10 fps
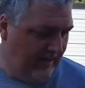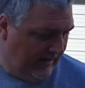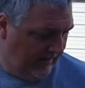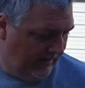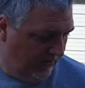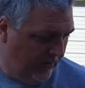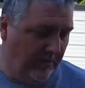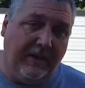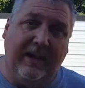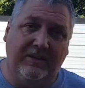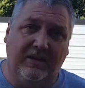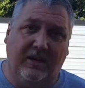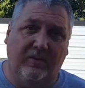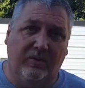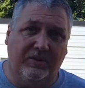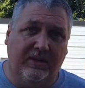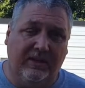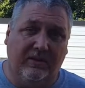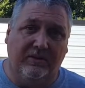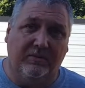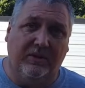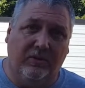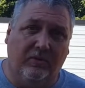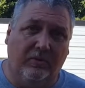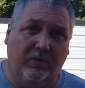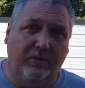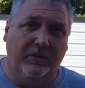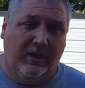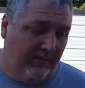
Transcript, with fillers: kind of one of them cast iron ones like on some of the old mowers,